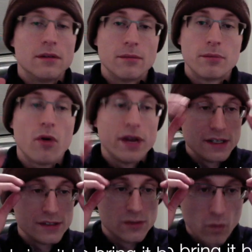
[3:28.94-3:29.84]
Point
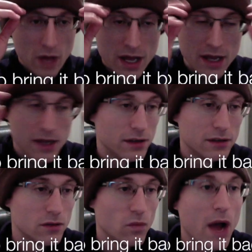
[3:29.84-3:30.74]
is, why
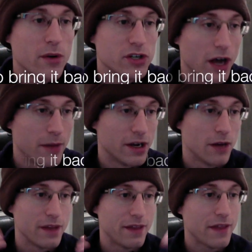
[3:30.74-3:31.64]
would you hype it
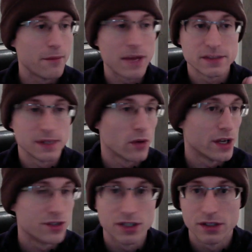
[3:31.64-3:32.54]
up? And then that makes me
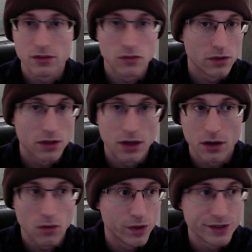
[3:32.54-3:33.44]
question
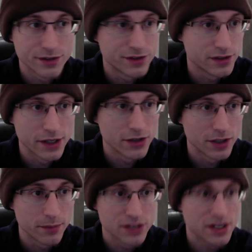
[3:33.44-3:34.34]
Wizards'
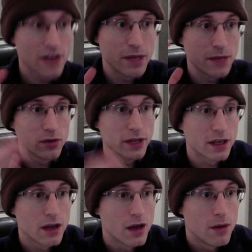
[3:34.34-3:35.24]
leadership, because you have people like
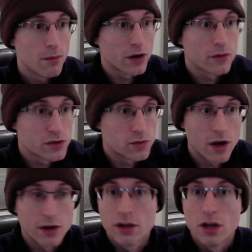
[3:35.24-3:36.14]
Mark
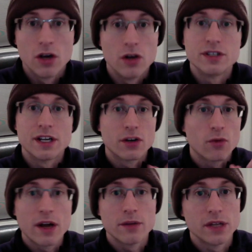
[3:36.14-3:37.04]
Rosewater, who's an
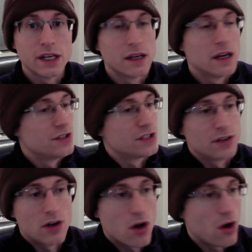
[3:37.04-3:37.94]
incredibly, just
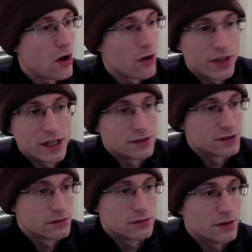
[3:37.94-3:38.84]
all
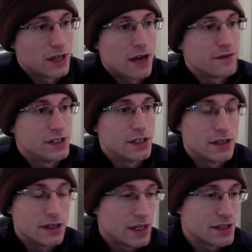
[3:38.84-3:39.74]
things that I've
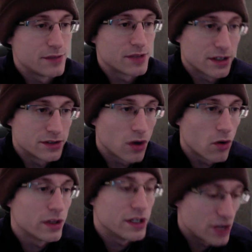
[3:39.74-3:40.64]
seen, he just seems like a
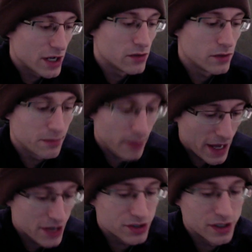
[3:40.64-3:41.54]
totally genuine,
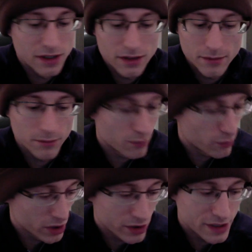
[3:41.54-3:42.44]
passionate,
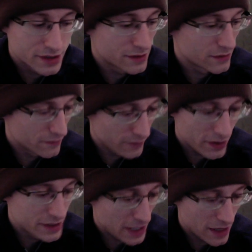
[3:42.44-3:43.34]
brilliant,
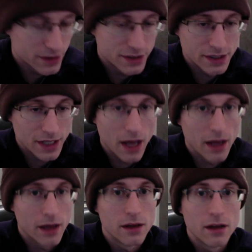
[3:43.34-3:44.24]
very talented guy